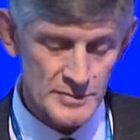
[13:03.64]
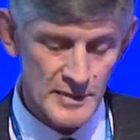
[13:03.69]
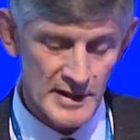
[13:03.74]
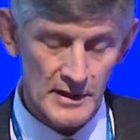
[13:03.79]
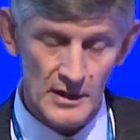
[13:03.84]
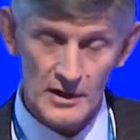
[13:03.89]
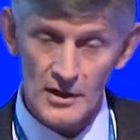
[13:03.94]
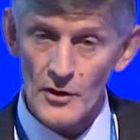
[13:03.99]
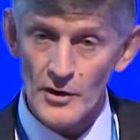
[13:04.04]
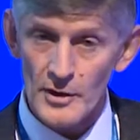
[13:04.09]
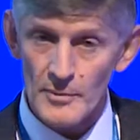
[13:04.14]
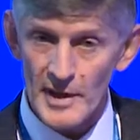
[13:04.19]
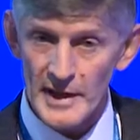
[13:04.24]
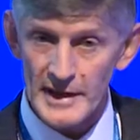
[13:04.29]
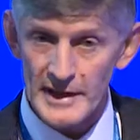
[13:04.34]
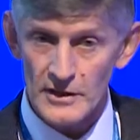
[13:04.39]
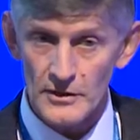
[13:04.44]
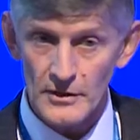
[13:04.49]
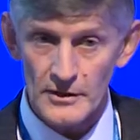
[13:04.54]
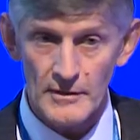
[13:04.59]
spend a lot of
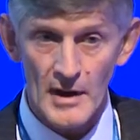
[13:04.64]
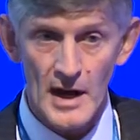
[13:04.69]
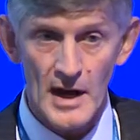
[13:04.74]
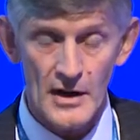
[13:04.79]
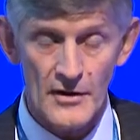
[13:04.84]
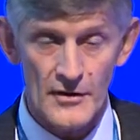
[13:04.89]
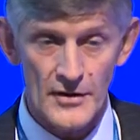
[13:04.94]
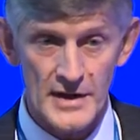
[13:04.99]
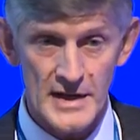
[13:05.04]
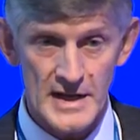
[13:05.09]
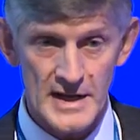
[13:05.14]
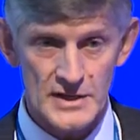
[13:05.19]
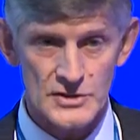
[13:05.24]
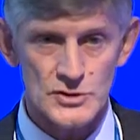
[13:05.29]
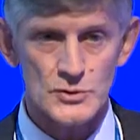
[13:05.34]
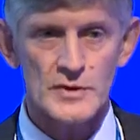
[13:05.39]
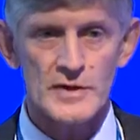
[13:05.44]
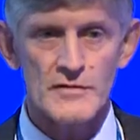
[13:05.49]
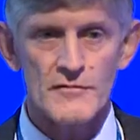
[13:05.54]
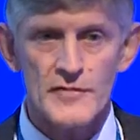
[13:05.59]
money on R&D
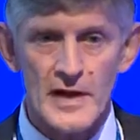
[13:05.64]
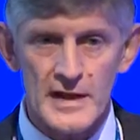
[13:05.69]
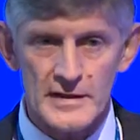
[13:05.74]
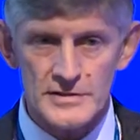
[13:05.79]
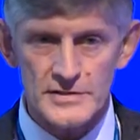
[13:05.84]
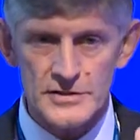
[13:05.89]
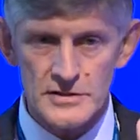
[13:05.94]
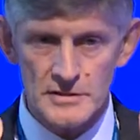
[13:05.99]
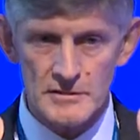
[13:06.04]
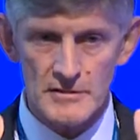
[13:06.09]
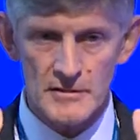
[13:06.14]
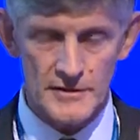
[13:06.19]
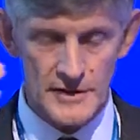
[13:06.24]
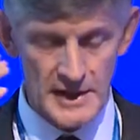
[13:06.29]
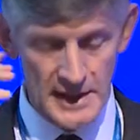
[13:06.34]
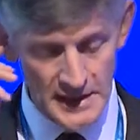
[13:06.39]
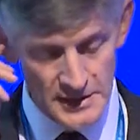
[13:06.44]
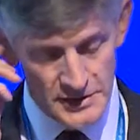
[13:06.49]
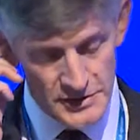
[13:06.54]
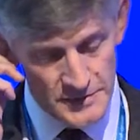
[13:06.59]
to invent
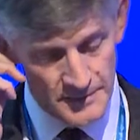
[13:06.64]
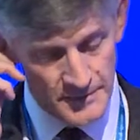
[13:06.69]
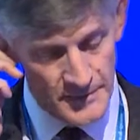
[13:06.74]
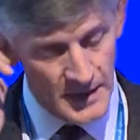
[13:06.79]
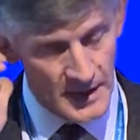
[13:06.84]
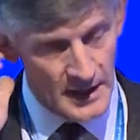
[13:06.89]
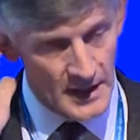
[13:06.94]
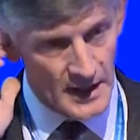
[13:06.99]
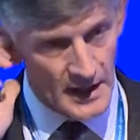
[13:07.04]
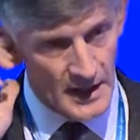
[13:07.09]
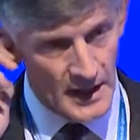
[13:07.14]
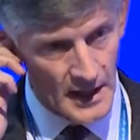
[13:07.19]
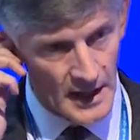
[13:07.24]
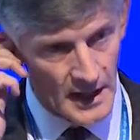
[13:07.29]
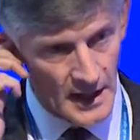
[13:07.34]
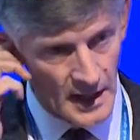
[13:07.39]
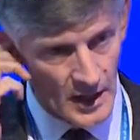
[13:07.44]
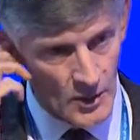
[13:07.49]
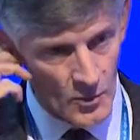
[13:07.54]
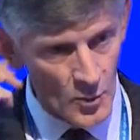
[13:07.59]
things.
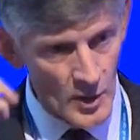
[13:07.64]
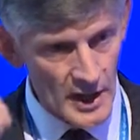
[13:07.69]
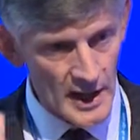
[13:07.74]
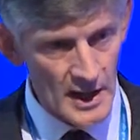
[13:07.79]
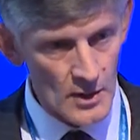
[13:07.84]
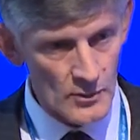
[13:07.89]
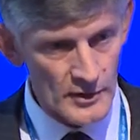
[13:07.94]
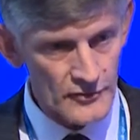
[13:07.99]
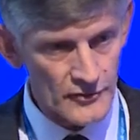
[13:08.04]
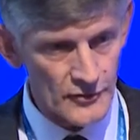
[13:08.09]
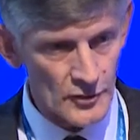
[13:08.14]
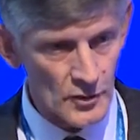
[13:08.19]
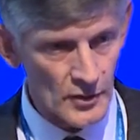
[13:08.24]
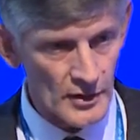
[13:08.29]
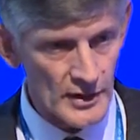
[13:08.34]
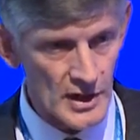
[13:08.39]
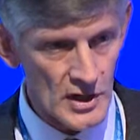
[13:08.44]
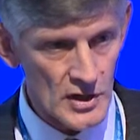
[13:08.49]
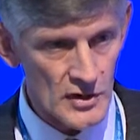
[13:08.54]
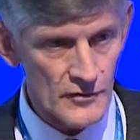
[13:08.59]
Uh, and where we've
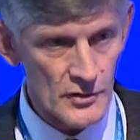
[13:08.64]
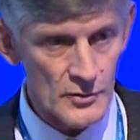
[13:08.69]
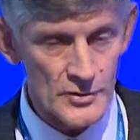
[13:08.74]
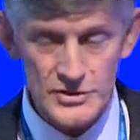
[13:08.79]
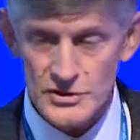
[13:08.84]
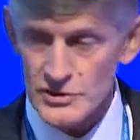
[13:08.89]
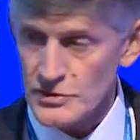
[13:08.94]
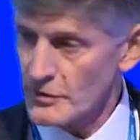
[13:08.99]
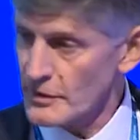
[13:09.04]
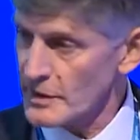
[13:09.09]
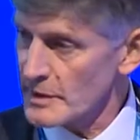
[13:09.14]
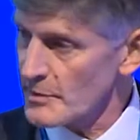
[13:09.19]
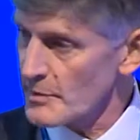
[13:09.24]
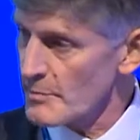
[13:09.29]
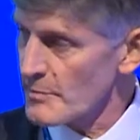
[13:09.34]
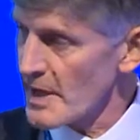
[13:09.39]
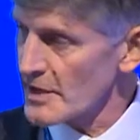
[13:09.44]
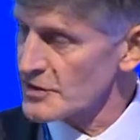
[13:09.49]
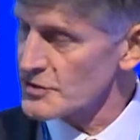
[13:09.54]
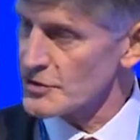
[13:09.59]
fallen over, which has already
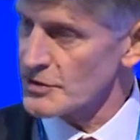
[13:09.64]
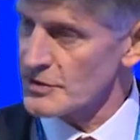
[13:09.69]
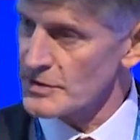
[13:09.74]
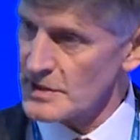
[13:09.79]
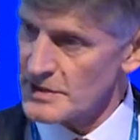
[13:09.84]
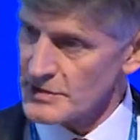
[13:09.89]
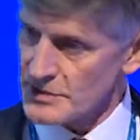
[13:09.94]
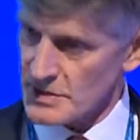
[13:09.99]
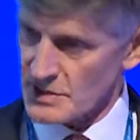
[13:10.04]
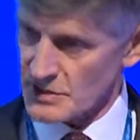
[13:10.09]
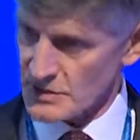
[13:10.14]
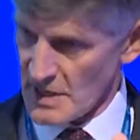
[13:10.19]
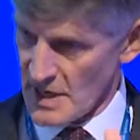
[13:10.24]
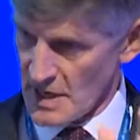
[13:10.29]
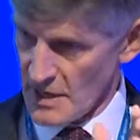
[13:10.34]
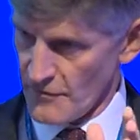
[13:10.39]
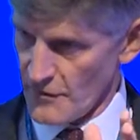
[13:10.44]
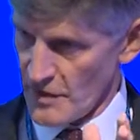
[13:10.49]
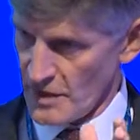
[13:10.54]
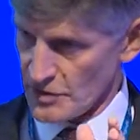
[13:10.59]
been mentioned, is this
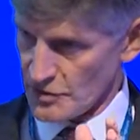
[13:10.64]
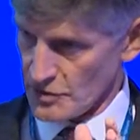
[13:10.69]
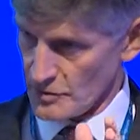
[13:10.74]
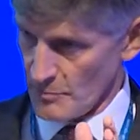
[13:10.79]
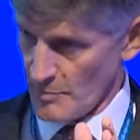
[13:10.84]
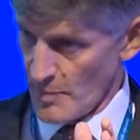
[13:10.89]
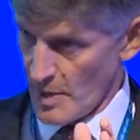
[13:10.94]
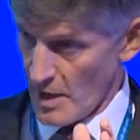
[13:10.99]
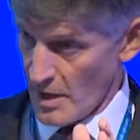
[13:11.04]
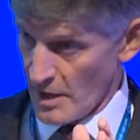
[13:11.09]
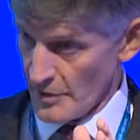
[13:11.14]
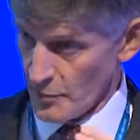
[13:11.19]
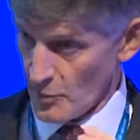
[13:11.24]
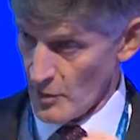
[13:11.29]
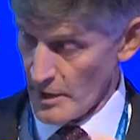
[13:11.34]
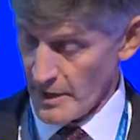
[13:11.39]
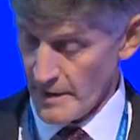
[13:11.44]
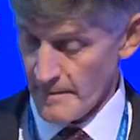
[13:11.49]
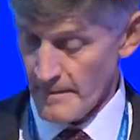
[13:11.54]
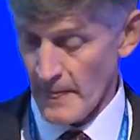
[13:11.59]
innovation
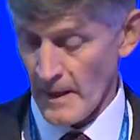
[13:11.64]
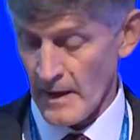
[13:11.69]
pathway.